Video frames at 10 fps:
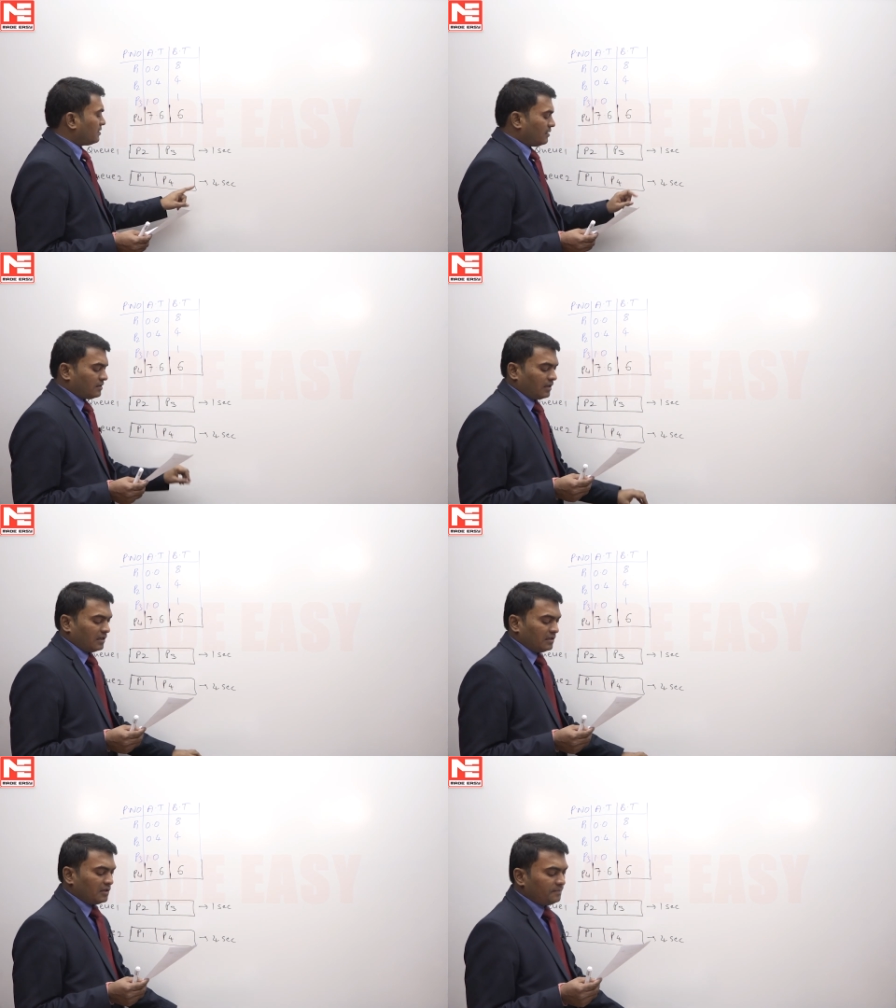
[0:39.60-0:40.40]
placed in the
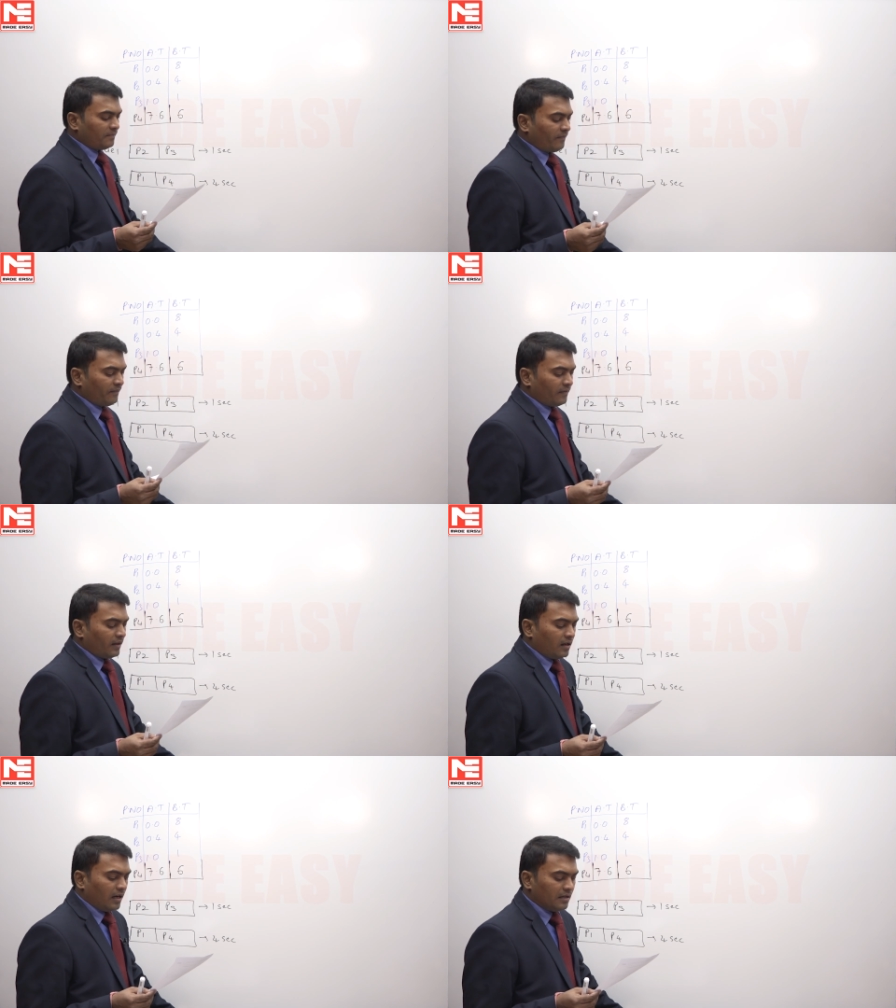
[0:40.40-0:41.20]
second queue
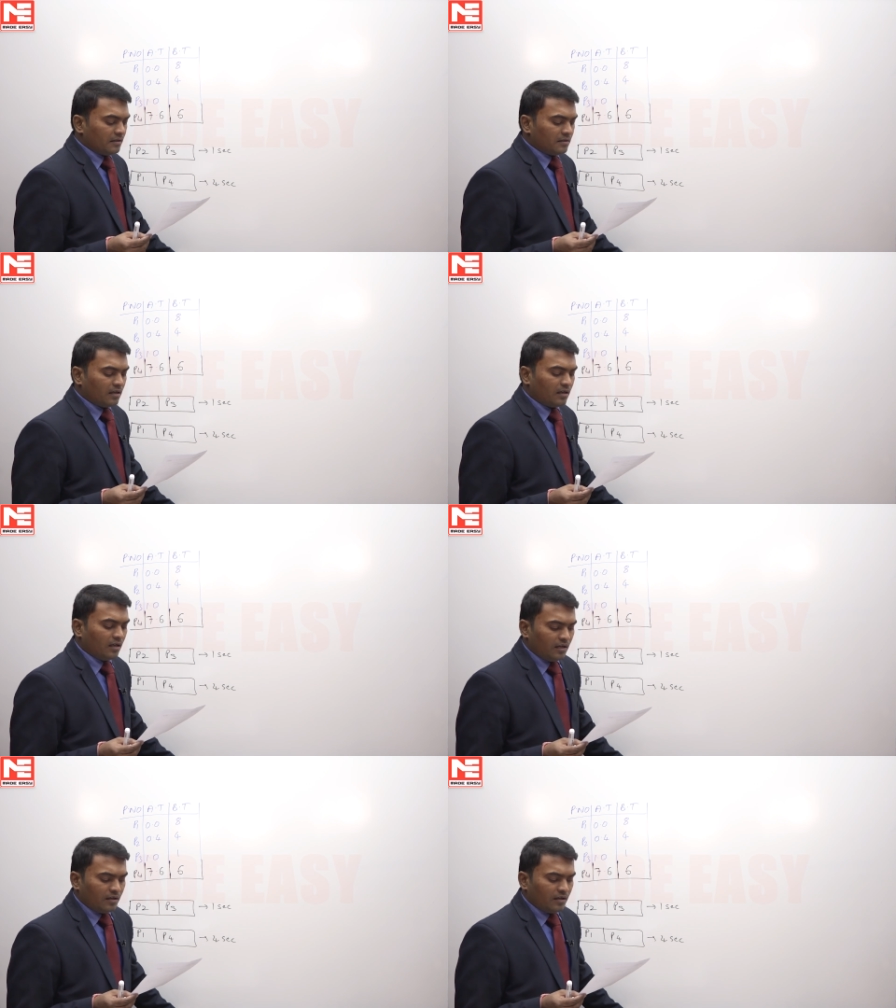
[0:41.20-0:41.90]
and uh,